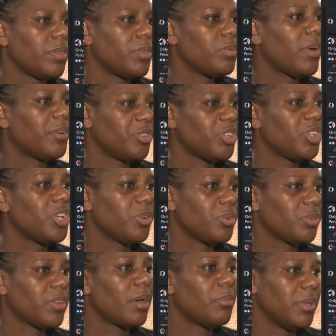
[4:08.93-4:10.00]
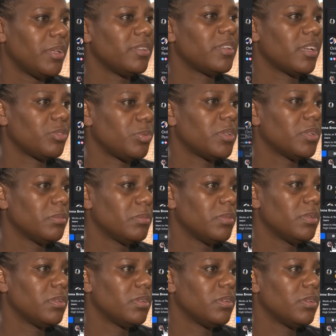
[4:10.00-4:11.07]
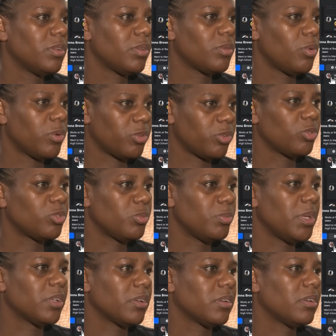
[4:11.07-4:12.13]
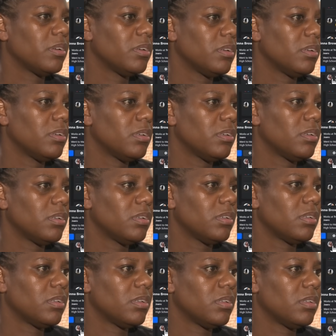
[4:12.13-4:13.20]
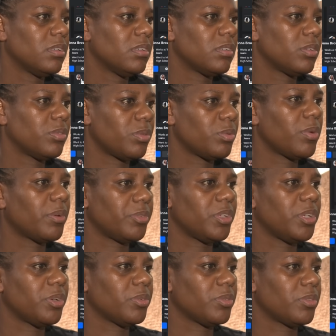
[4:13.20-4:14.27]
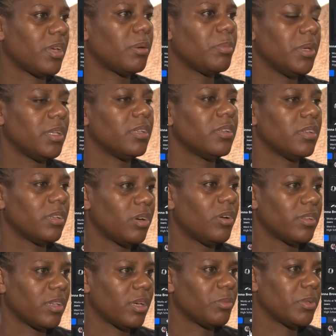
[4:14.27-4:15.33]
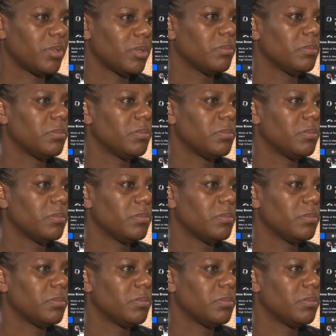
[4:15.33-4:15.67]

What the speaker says: Throughout the years, I've been in touch with them on social media. So throughout the years, I've been in contact with them.